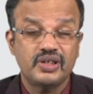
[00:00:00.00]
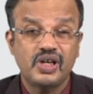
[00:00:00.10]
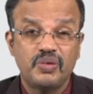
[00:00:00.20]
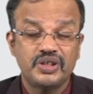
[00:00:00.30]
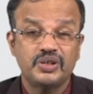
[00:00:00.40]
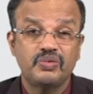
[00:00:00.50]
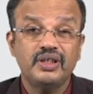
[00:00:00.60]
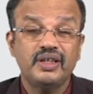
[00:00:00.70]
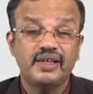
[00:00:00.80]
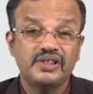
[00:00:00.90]
is the commonest
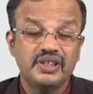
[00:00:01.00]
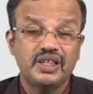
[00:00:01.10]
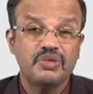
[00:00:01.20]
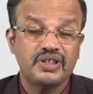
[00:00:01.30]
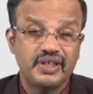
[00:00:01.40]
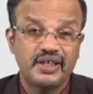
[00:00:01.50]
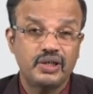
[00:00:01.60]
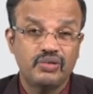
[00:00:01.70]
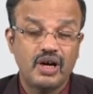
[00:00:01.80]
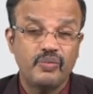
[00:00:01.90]
one, and cecum is the
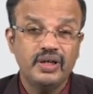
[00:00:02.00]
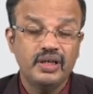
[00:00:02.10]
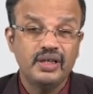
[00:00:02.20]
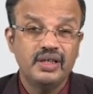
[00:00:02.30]
second common.